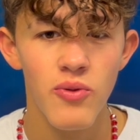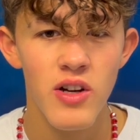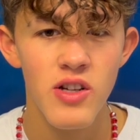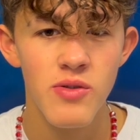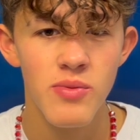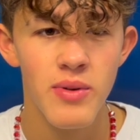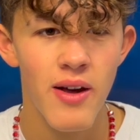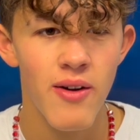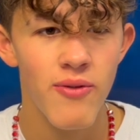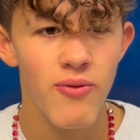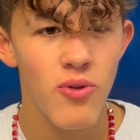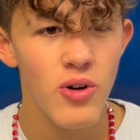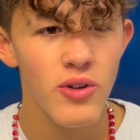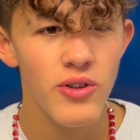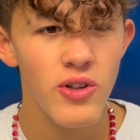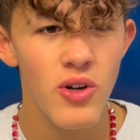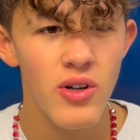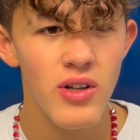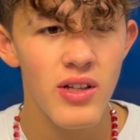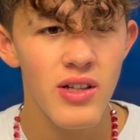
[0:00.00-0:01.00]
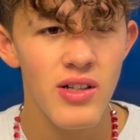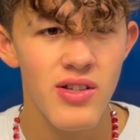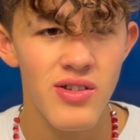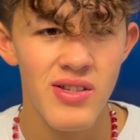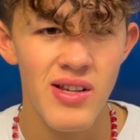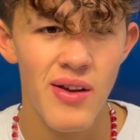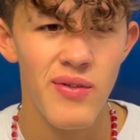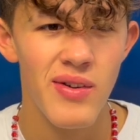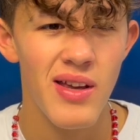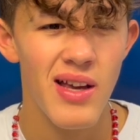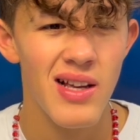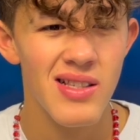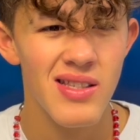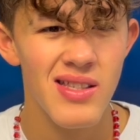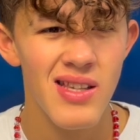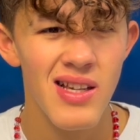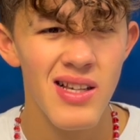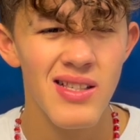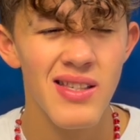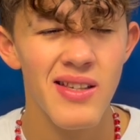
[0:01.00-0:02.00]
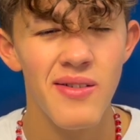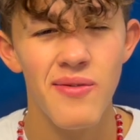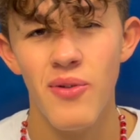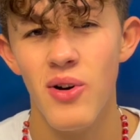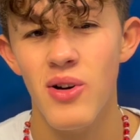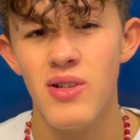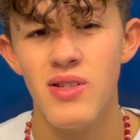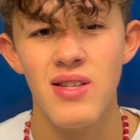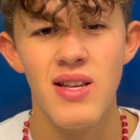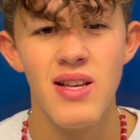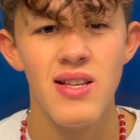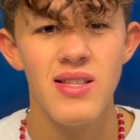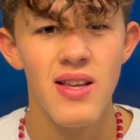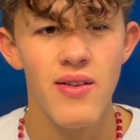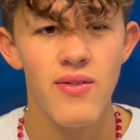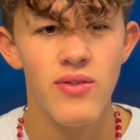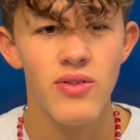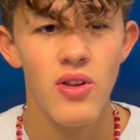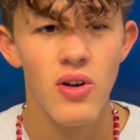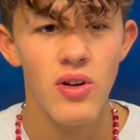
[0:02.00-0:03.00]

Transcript: Freshmen at 4.30, JV at 6, and varsity at 7.30.